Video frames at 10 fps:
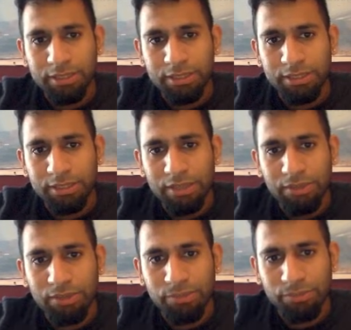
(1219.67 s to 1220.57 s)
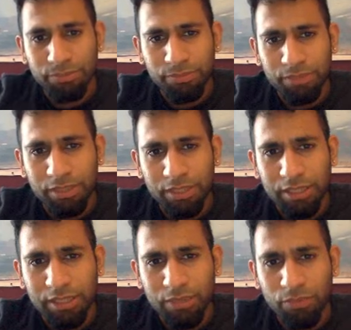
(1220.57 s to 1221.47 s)
Now,
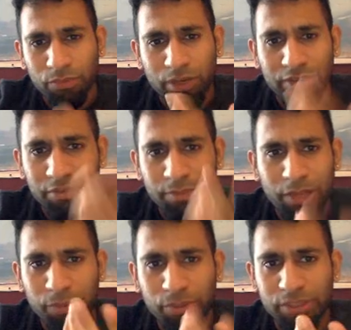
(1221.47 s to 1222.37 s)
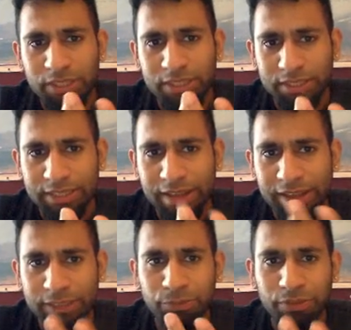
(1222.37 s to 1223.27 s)
whatever my opponent does, next
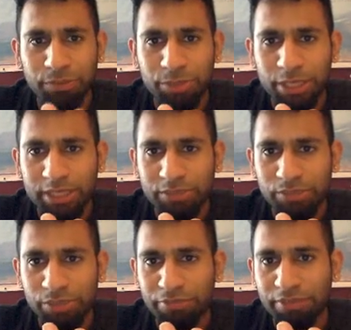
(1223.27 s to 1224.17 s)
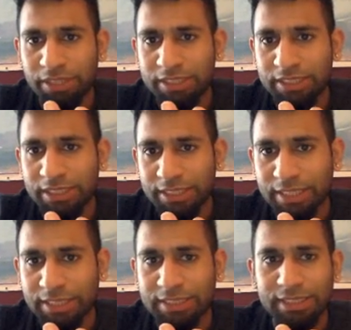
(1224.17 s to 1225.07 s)
move I'm threatening rook f8 check, king
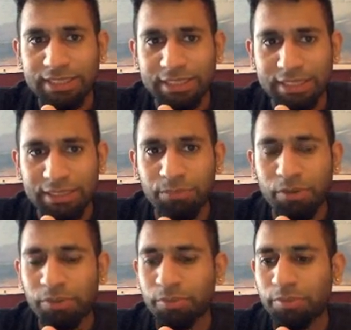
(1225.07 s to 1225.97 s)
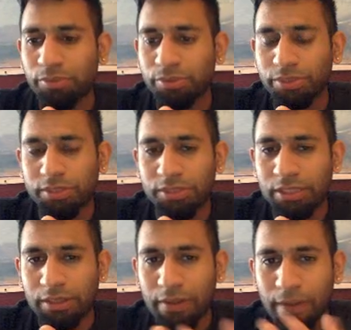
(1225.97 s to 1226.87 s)
takes, and then pawn promotes.
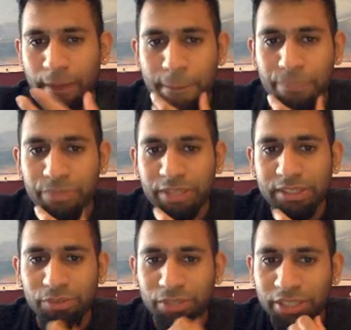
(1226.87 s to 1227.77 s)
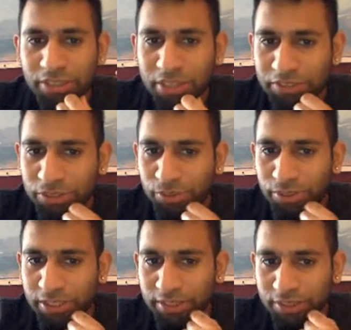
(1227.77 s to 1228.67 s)
And the rook cannot even go
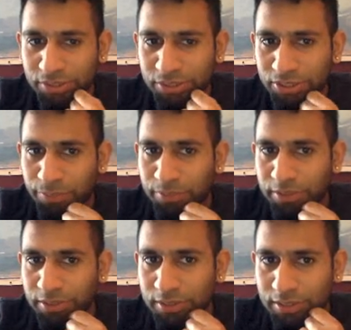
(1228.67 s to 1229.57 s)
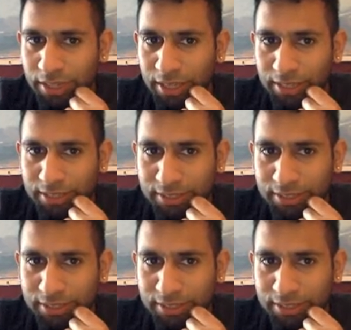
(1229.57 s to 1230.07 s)
here to stop that.